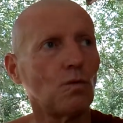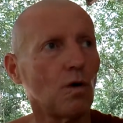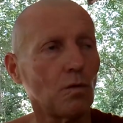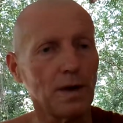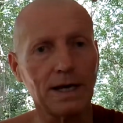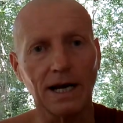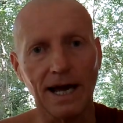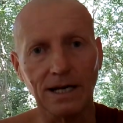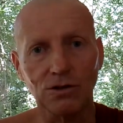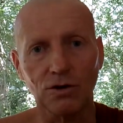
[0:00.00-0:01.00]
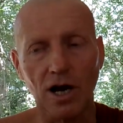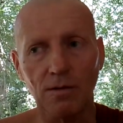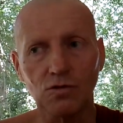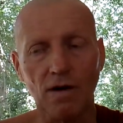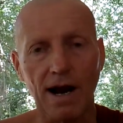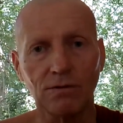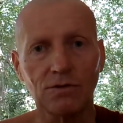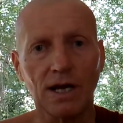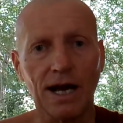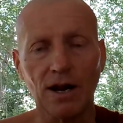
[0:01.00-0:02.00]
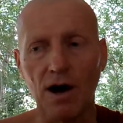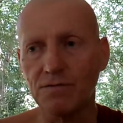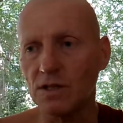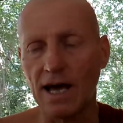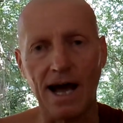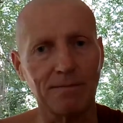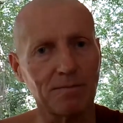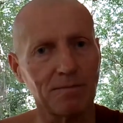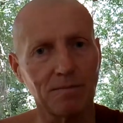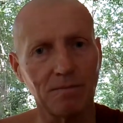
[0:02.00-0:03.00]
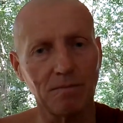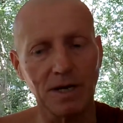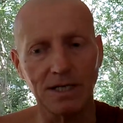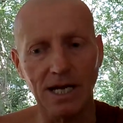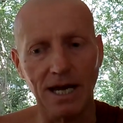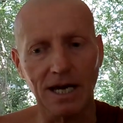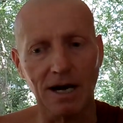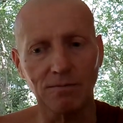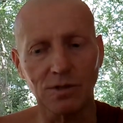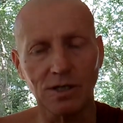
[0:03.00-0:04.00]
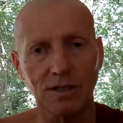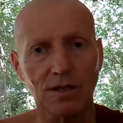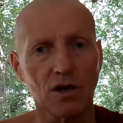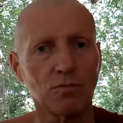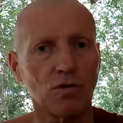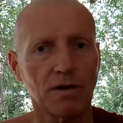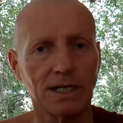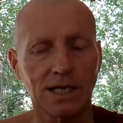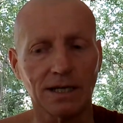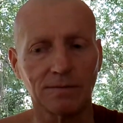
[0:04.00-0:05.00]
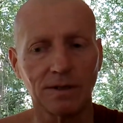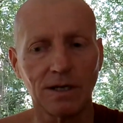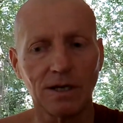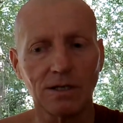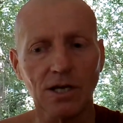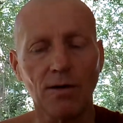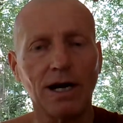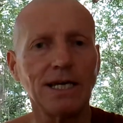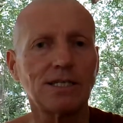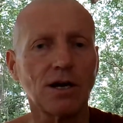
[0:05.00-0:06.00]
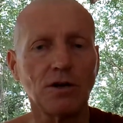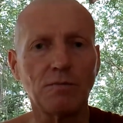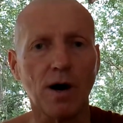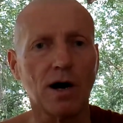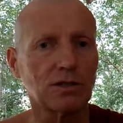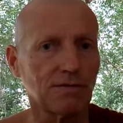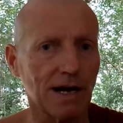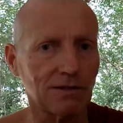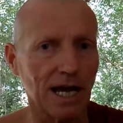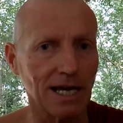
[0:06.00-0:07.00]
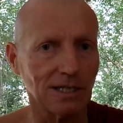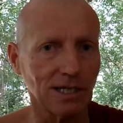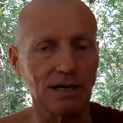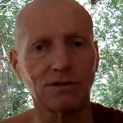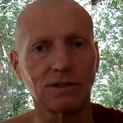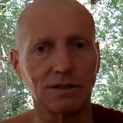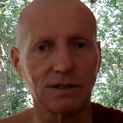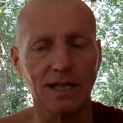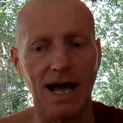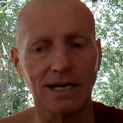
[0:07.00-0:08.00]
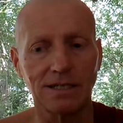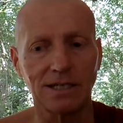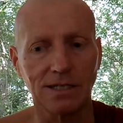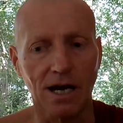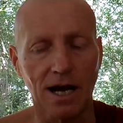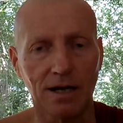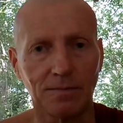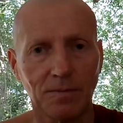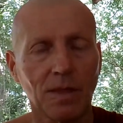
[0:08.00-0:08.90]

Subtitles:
what we collect on arms round, and after that, midday comes, no more eating. So at least only part of our day is given to that desire.